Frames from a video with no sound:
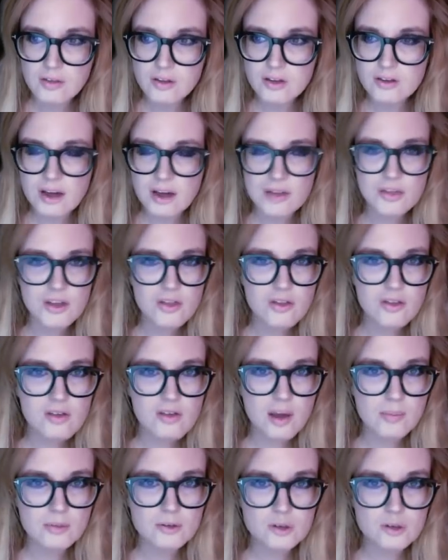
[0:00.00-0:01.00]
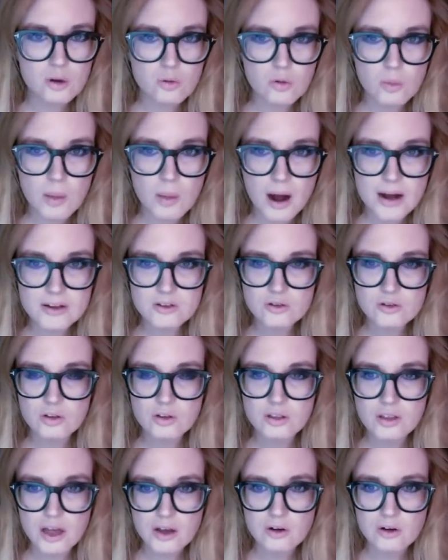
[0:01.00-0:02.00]
I think this episode reminds you
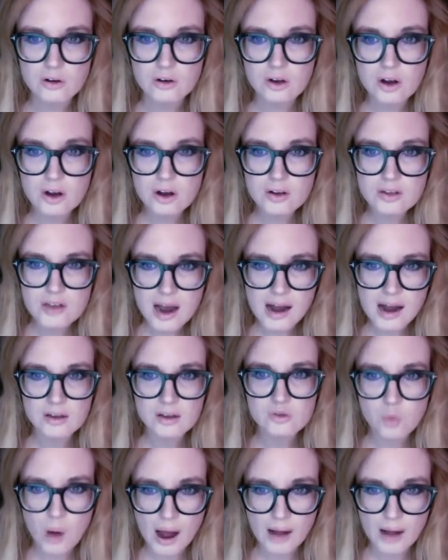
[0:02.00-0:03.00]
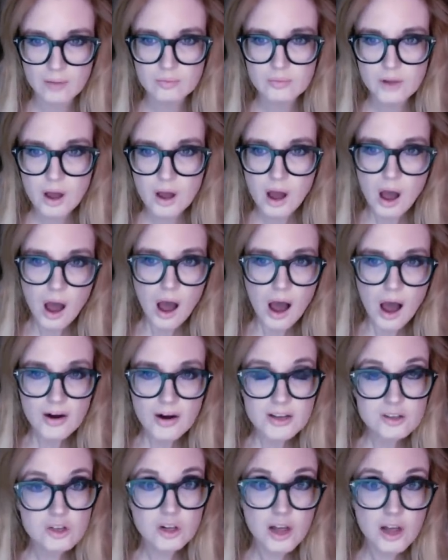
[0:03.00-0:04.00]
that they could tell as well. All
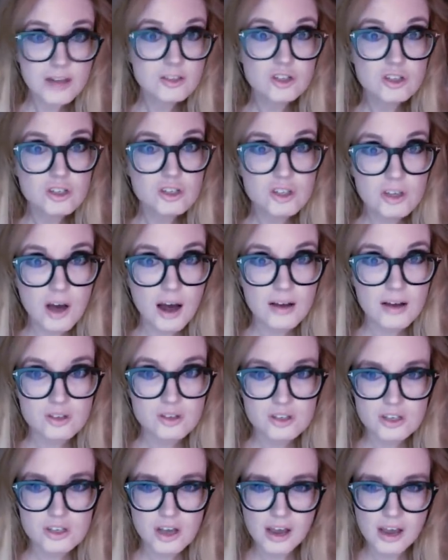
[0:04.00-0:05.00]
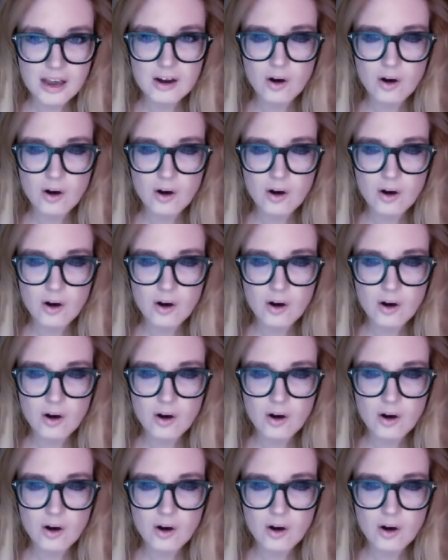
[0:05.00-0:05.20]
right, so let's discuss. And